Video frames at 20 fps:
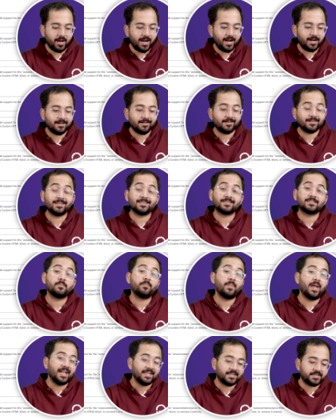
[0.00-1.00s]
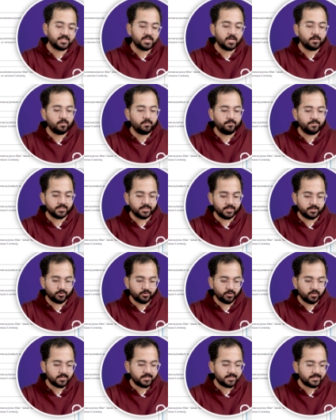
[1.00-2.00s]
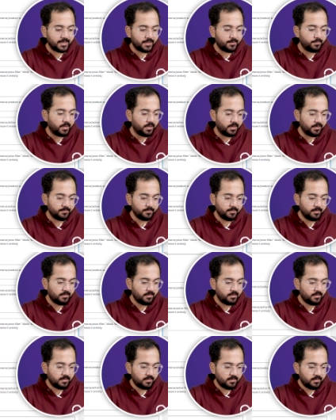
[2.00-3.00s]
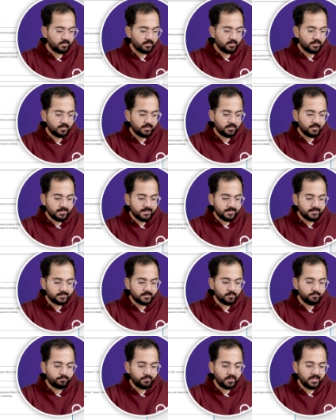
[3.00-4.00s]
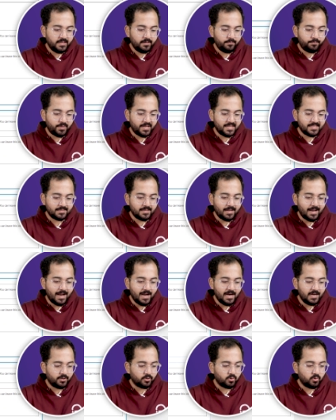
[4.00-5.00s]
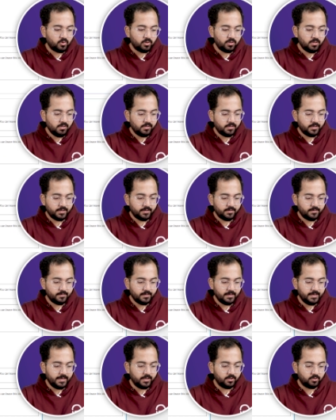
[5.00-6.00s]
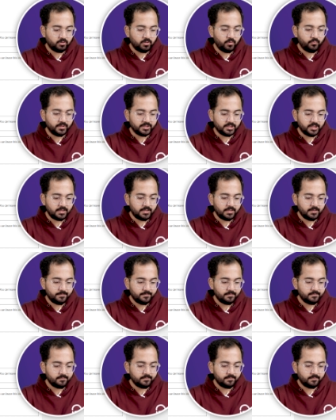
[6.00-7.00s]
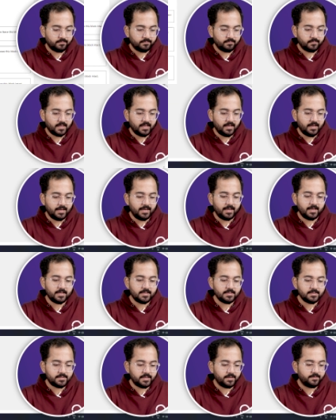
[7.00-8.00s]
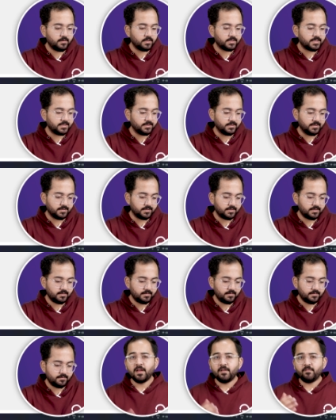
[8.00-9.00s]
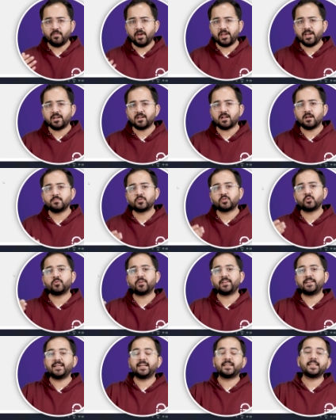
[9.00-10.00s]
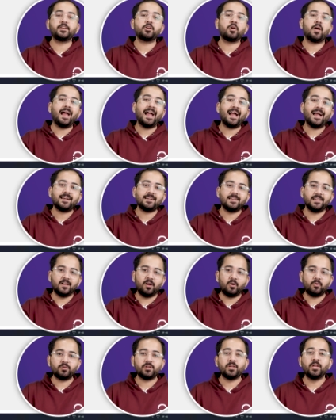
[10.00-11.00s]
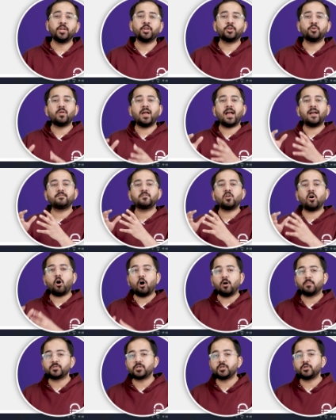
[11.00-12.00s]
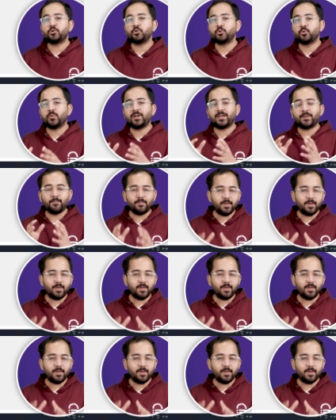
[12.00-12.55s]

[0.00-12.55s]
to add a custom HTML widget to your sidebar. Simply paste the ad code into the widget and save your changes. When it comes to creating your ad layout, you have the option to do it